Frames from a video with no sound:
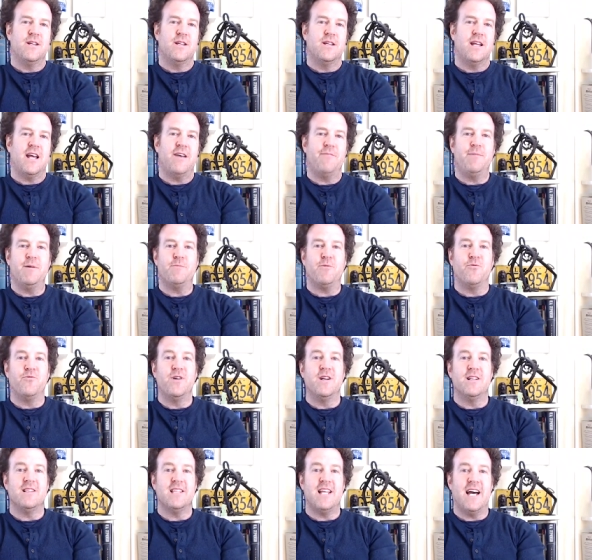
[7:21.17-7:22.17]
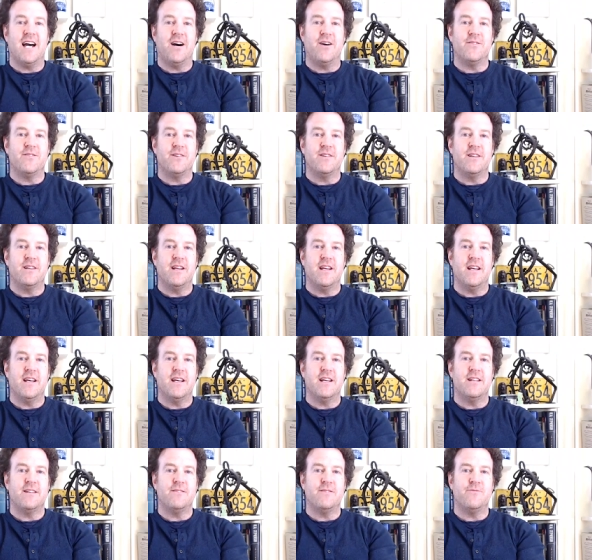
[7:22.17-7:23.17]
have people read aloud.
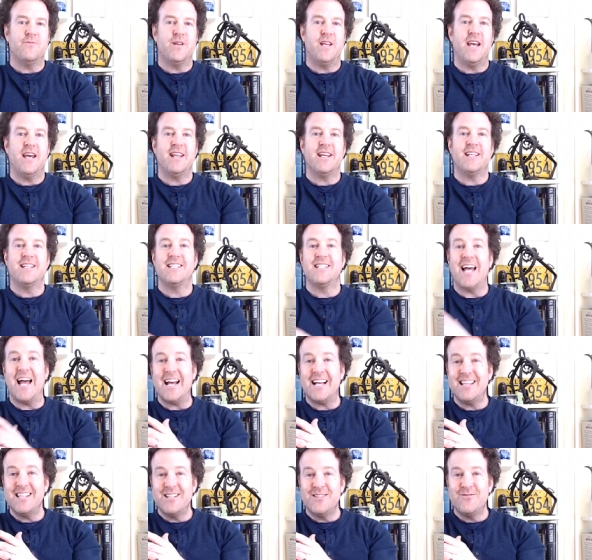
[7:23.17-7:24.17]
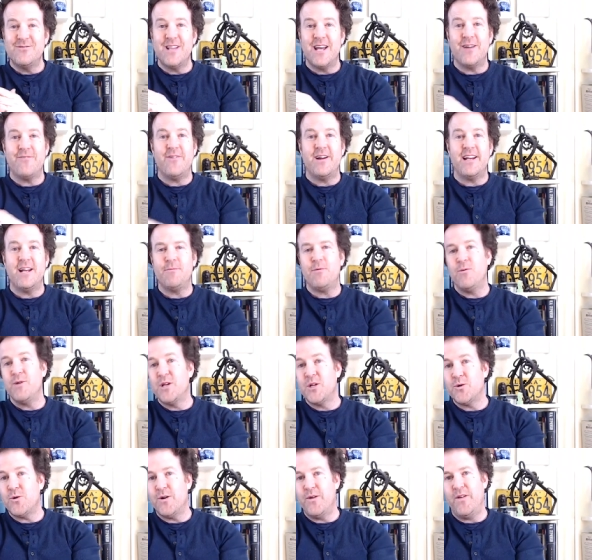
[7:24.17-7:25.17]
And we can't exactly do that right now, but we
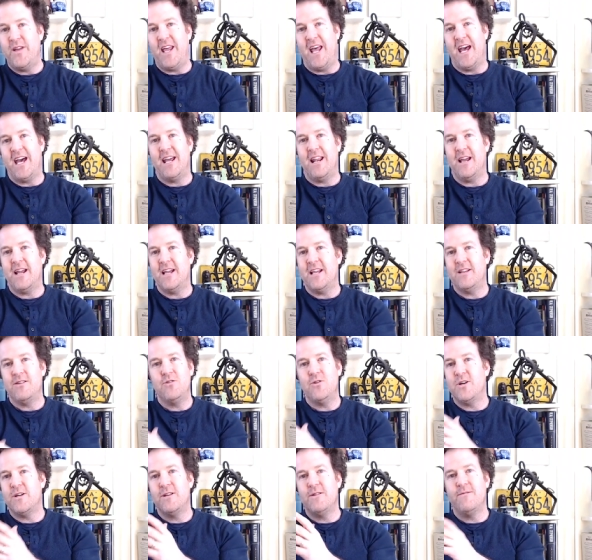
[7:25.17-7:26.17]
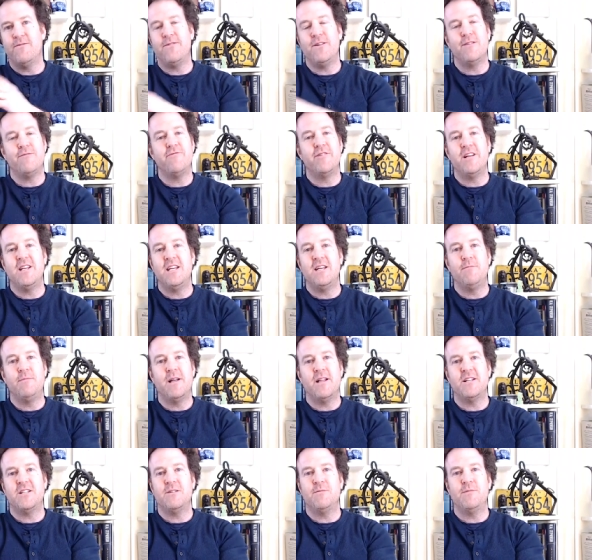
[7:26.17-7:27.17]
sort of can. I can. You can feel free to
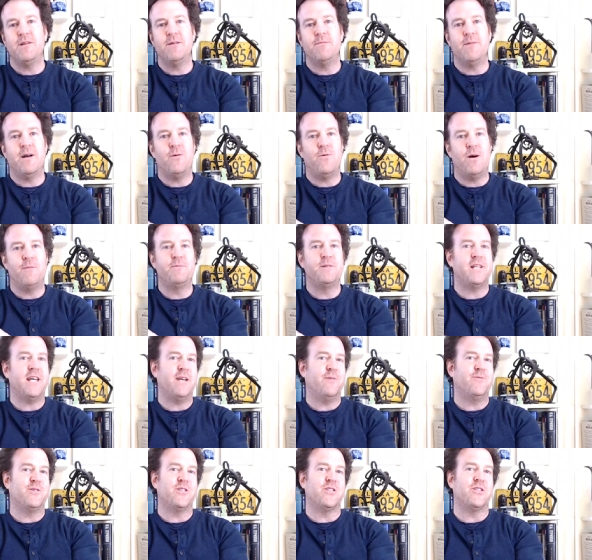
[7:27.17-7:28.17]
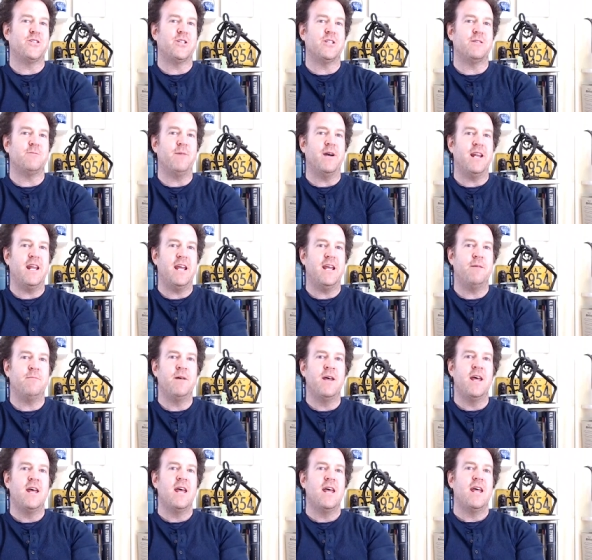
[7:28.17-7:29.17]
email it to me at my website, which is just my name.
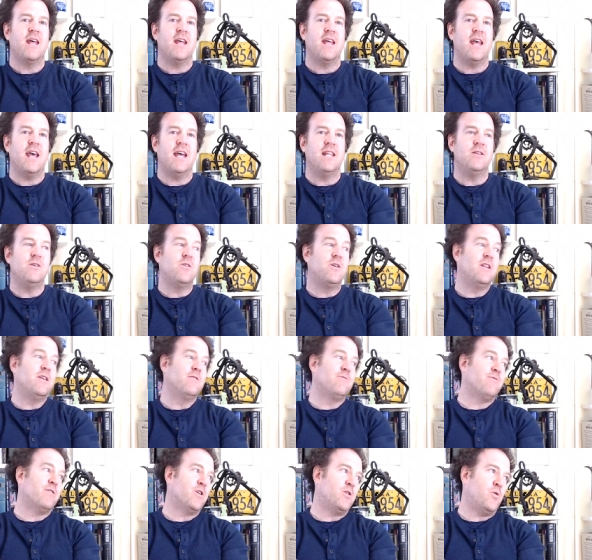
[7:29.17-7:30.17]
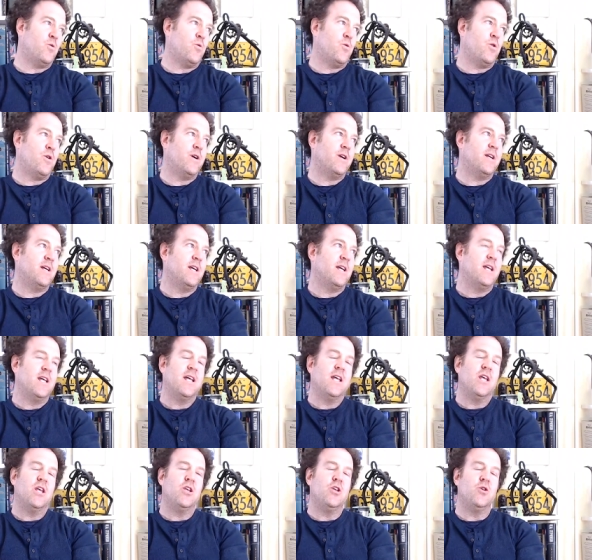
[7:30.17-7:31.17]
And you could either record
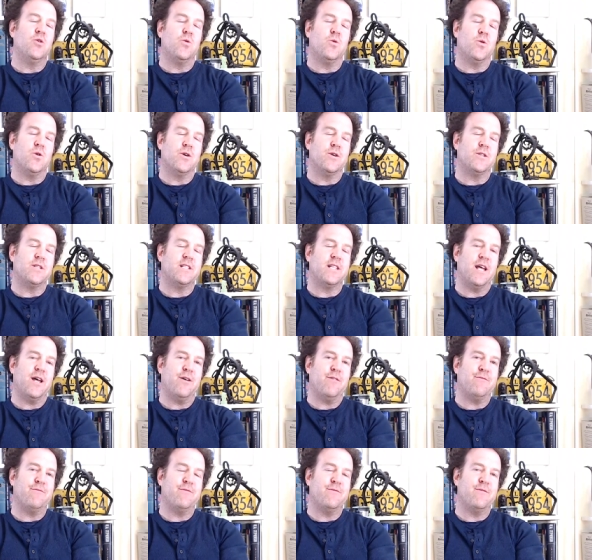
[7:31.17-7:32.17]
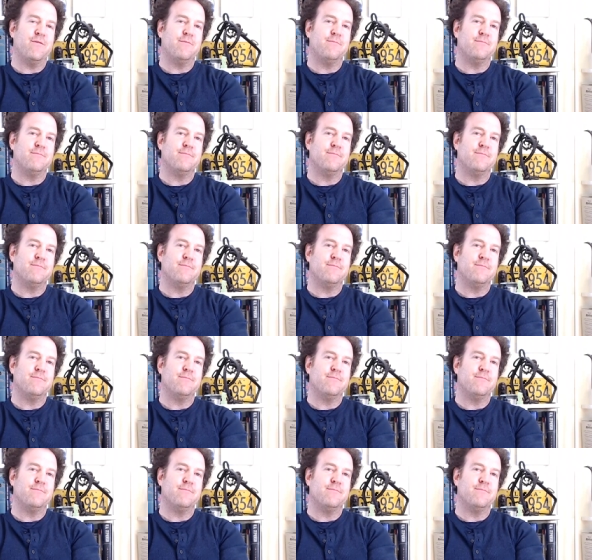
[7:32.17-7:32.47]
yourself